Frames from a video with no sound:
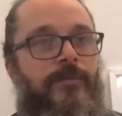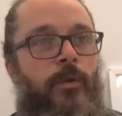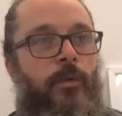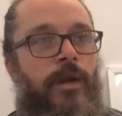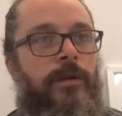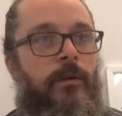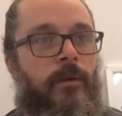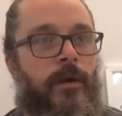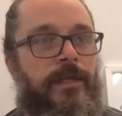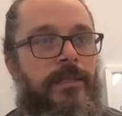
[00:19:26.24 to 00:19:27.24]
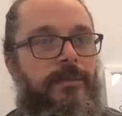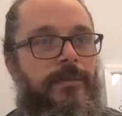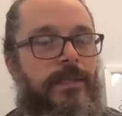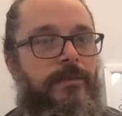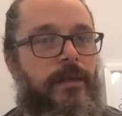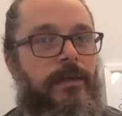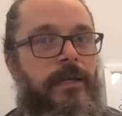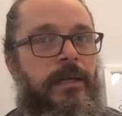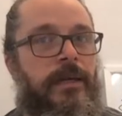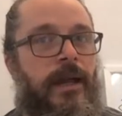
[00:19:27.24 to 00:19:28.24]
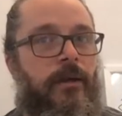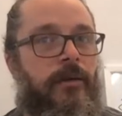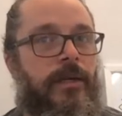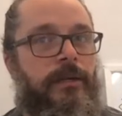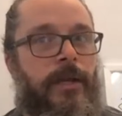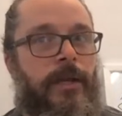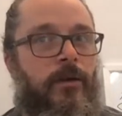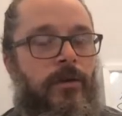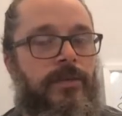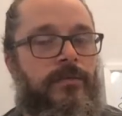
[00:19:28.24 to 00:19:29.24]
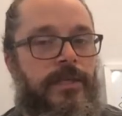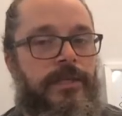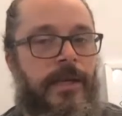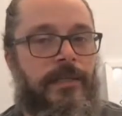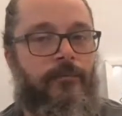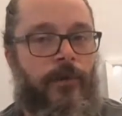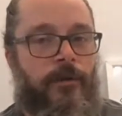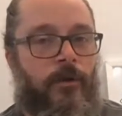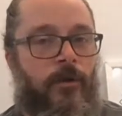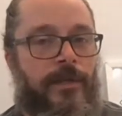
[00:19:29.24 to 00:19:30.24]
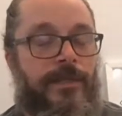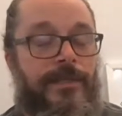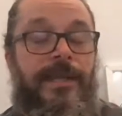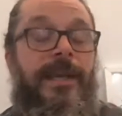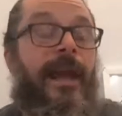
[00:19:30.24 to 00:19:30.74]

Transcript: What could I work on specifically? How can I make goals for this next round of courses?